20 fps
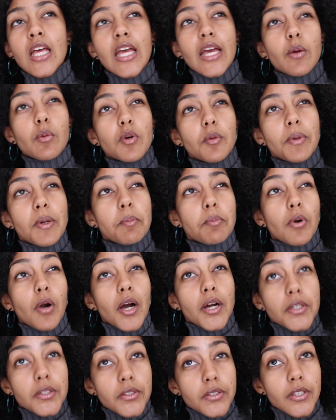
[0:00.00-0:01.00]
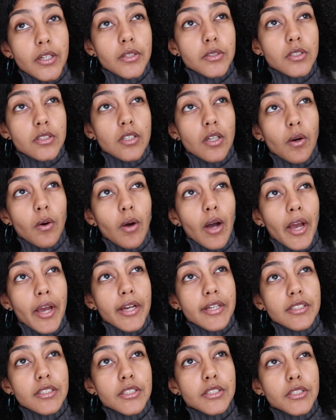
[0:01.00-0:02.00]
It will be proctored though, so I
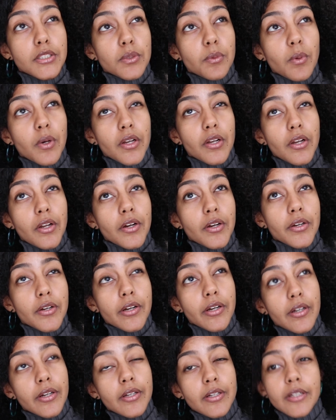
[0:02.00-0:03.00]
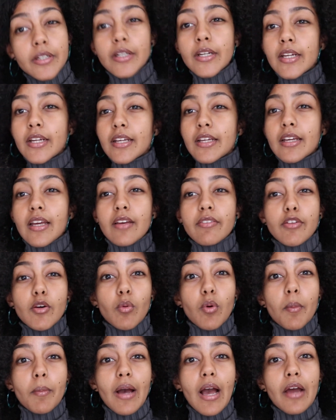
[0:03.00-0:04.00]
actually do wonder if
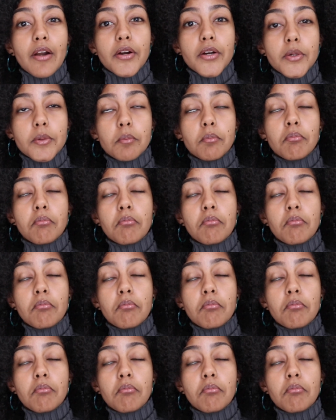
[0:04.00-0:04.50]
it will matter.